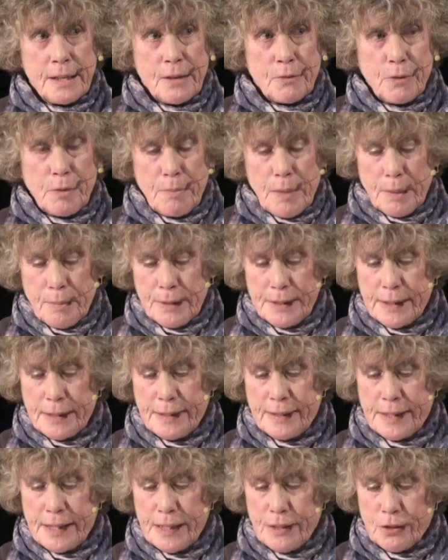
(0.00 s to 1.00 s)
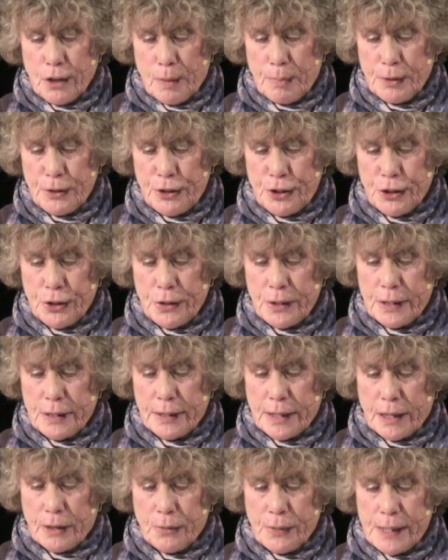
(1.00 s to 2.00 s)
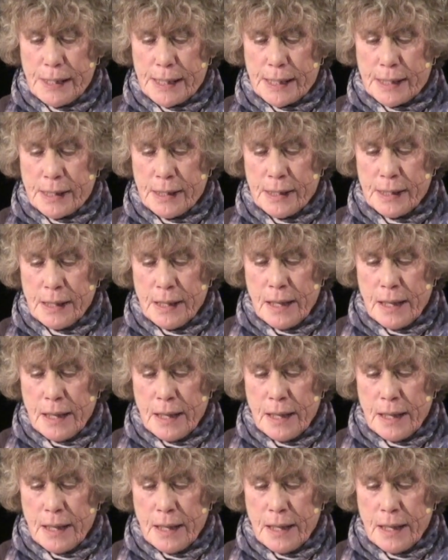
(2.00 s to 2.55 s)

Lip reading: Remember to seize opportunities like we did.